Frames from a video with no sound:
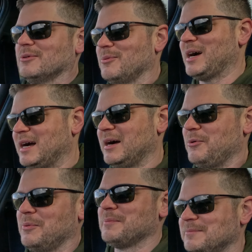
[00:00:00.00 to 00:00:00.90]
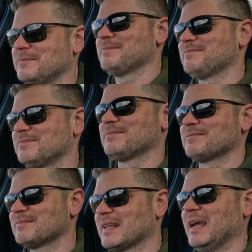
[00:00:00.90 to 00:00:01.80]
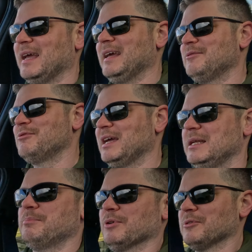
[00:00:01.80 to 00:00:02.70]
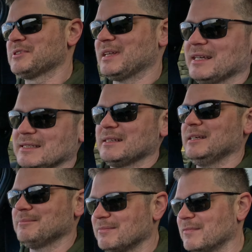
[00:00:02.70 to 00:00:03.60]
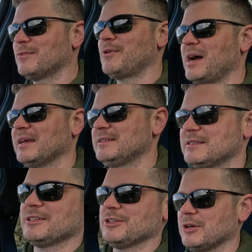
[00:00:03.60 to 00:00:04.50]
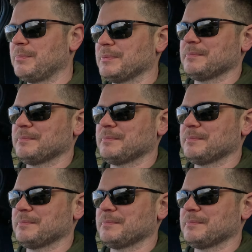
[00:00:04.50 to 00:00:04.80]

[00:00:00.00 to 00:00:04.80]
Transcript: Wow. It really pulls nicely, right to the top.